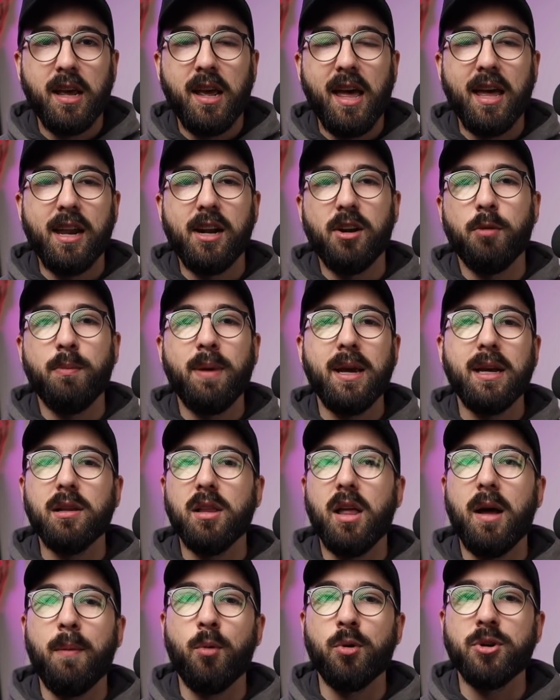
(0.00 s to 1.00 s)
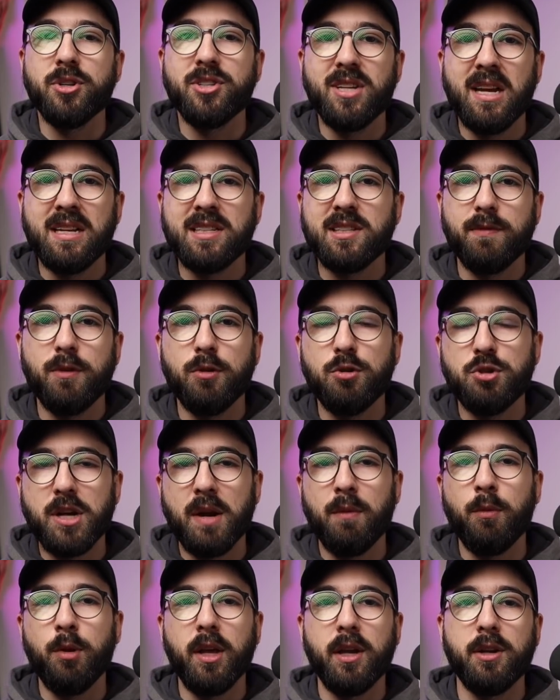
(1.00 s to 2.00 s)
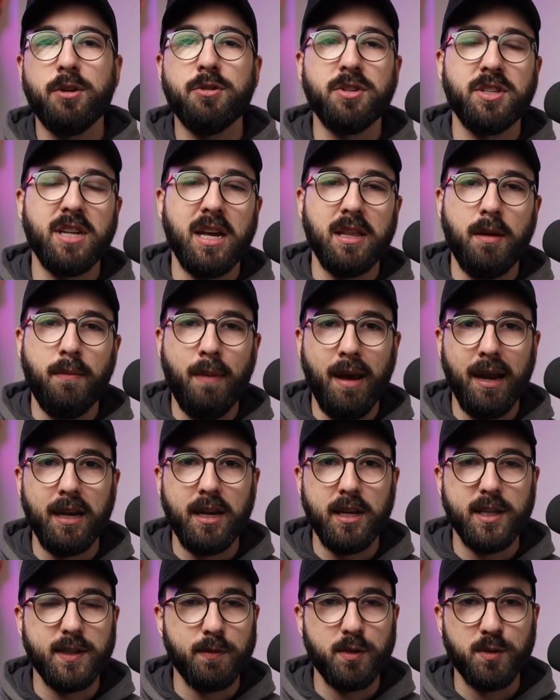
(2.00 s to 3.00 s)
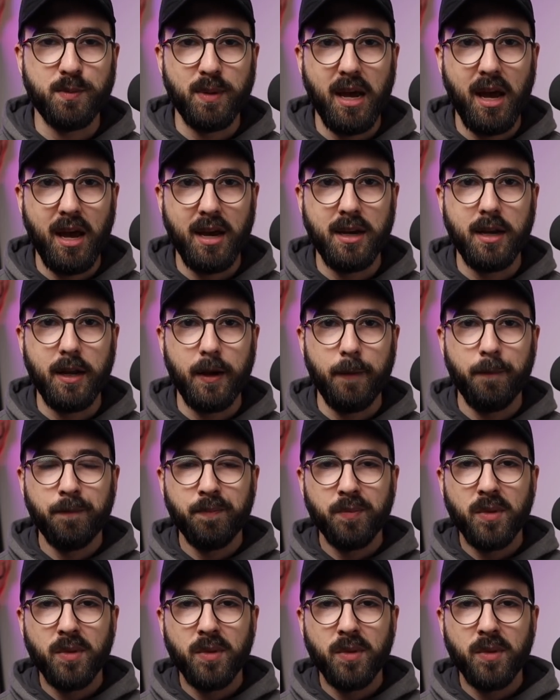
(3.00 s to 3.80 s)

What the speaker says: and it'll make a lot more sense if you generally understand the mechanisms behind it.